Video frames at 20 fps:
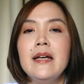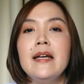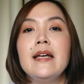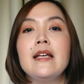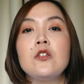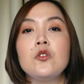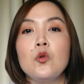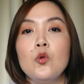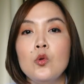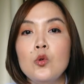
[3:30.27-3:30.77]

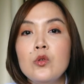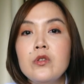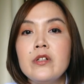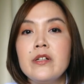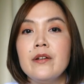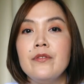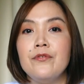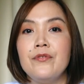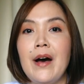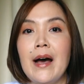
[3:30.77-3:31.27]
is
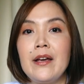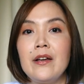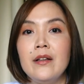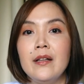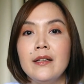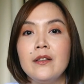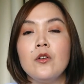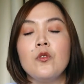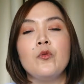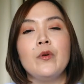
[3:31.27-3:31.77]

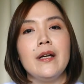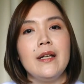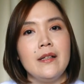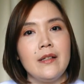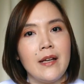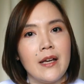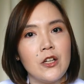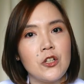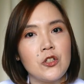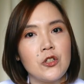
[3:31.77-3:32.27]
ultraviolet
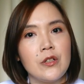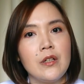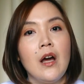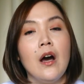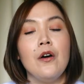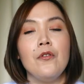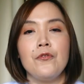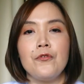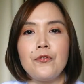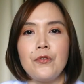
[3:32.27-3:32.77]
radiation
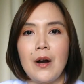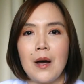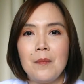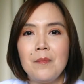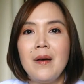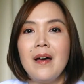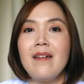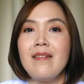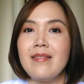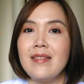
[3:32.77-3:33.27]

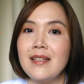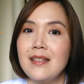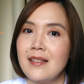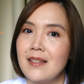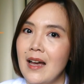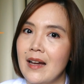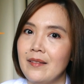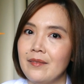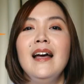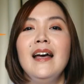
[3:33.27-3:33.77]
from the
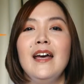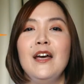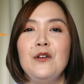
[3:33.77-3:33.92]
sun.